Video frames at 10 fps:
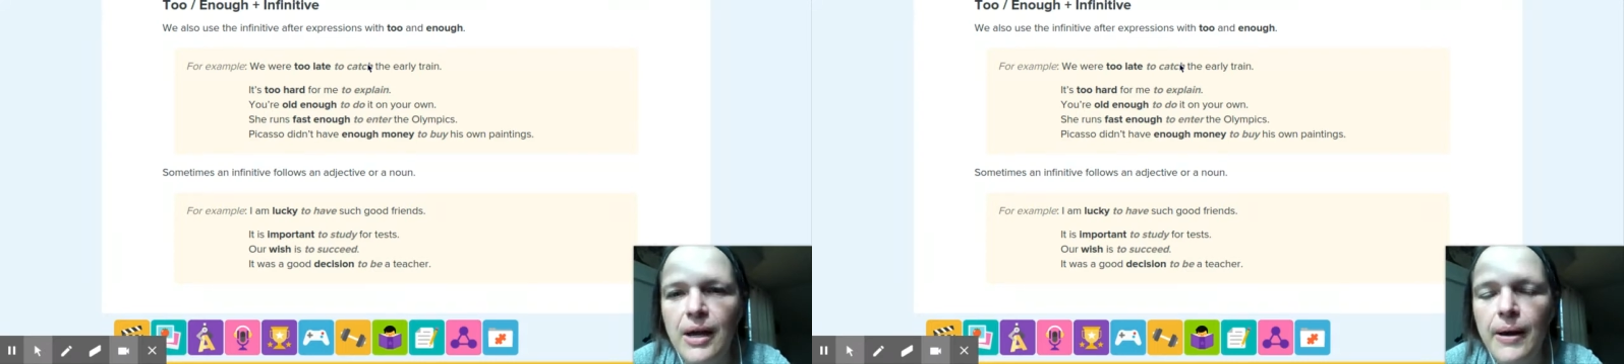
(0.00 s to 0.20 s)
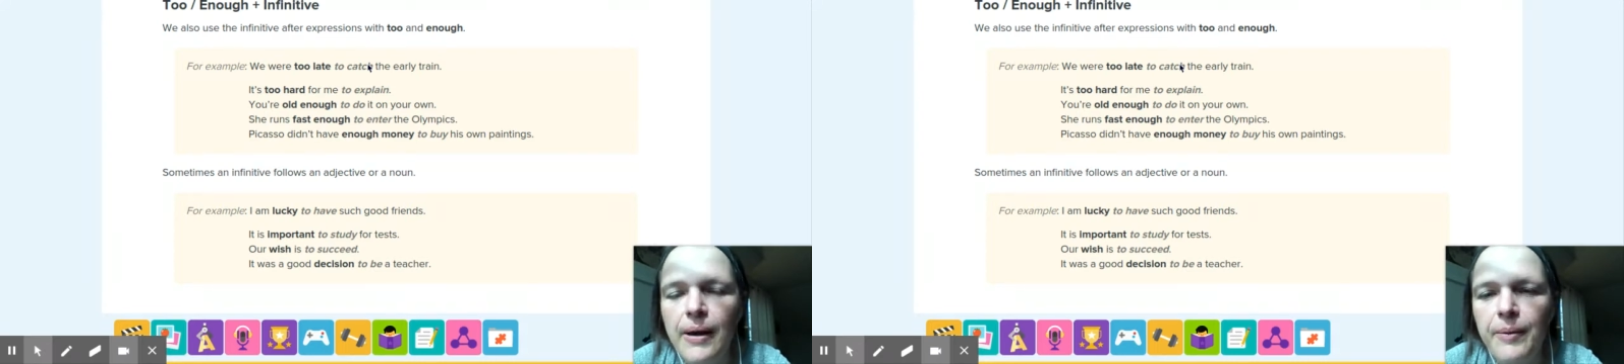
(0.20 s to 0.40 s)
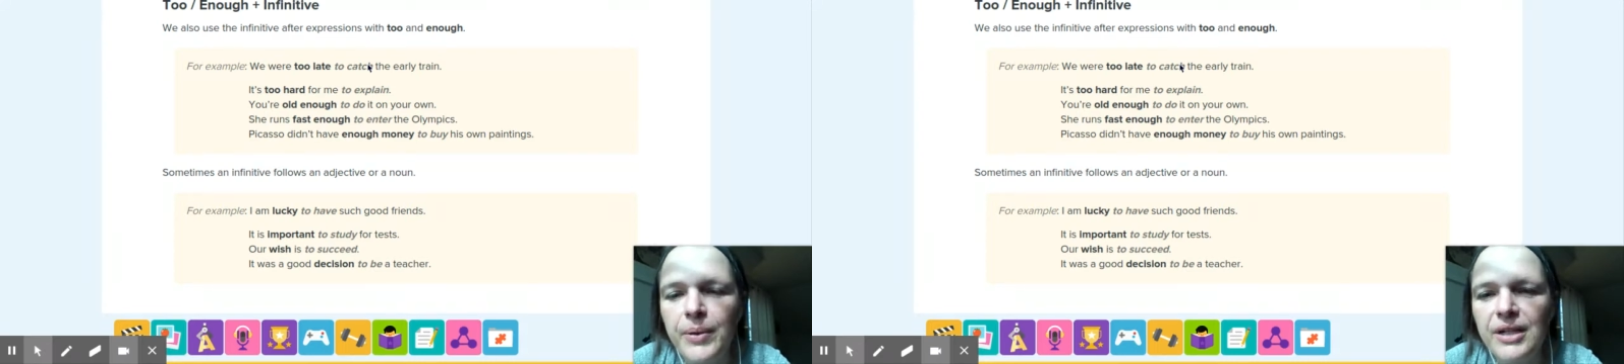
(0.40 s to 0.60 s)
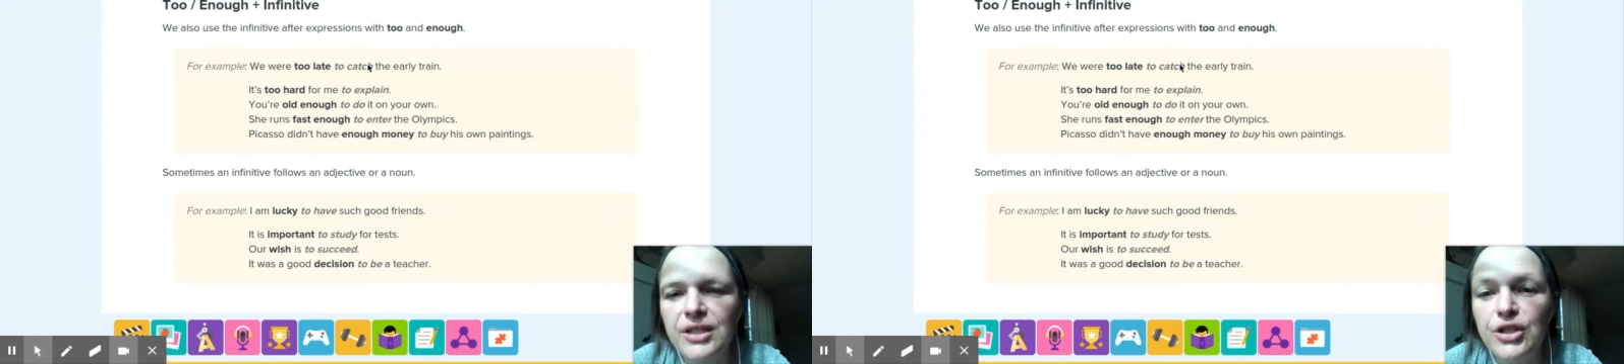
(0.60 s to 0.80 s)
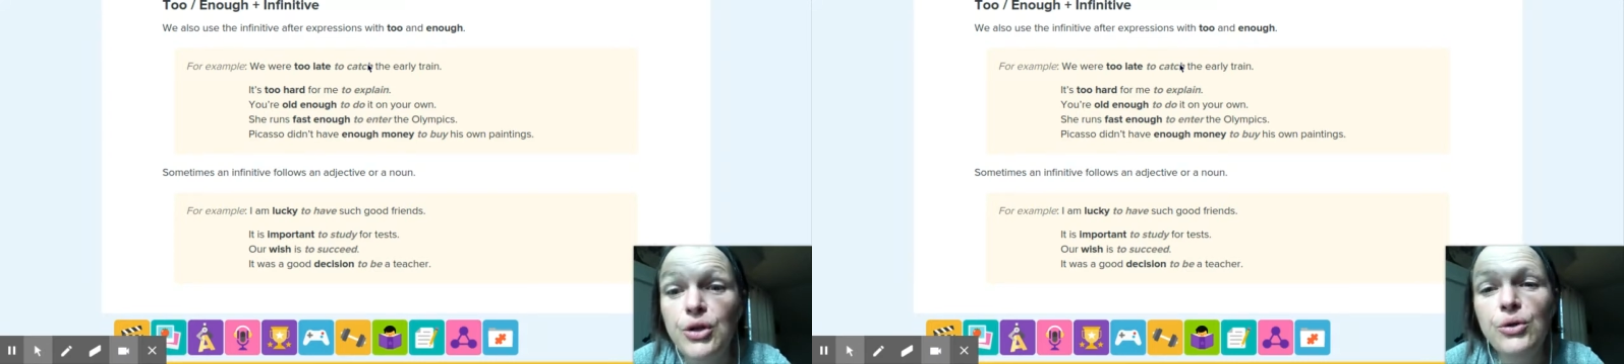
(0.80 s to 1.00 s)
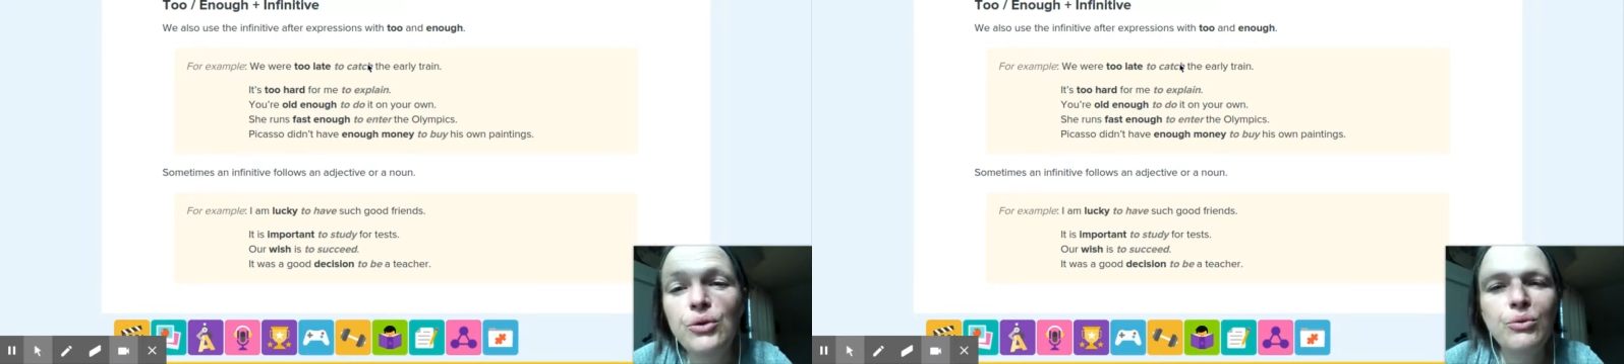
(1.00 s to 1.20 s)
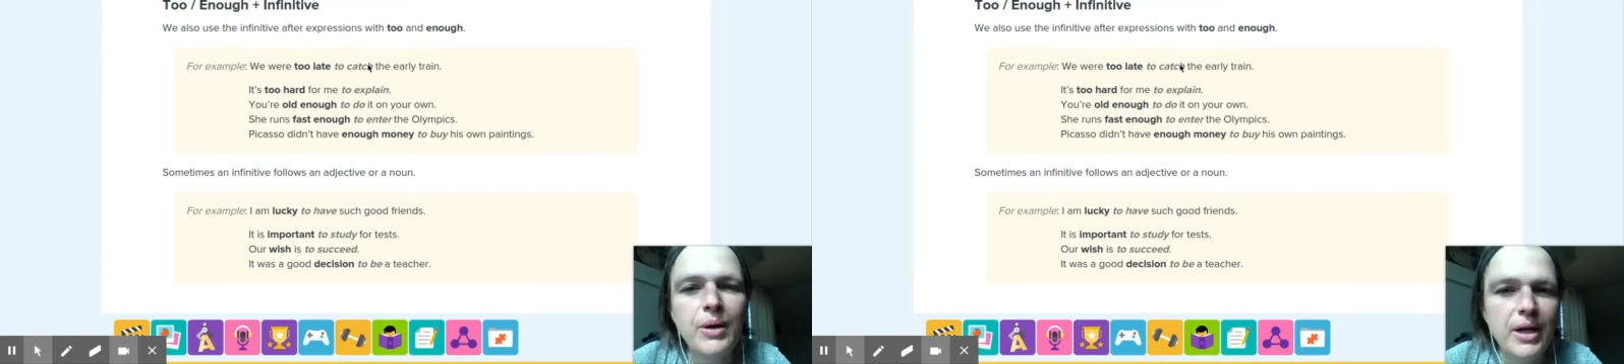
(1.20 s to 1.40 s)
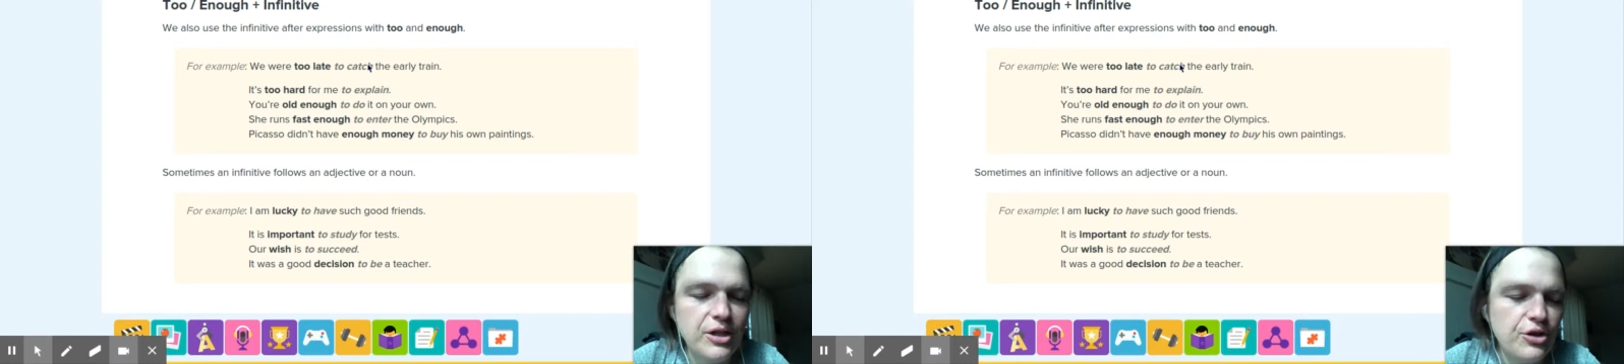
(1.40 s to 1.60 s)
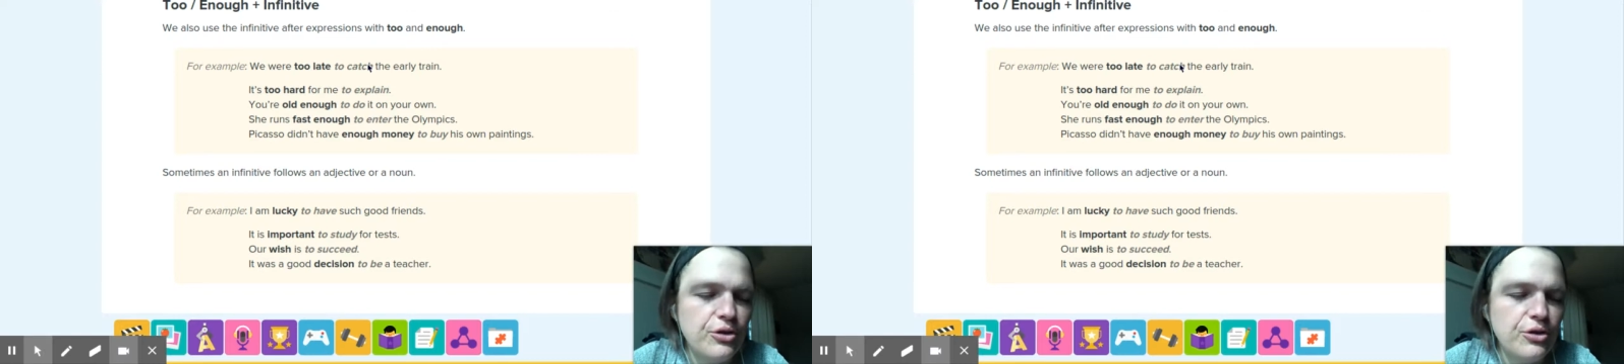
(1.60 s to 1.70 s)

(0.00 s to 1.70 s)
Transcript: but it's too much or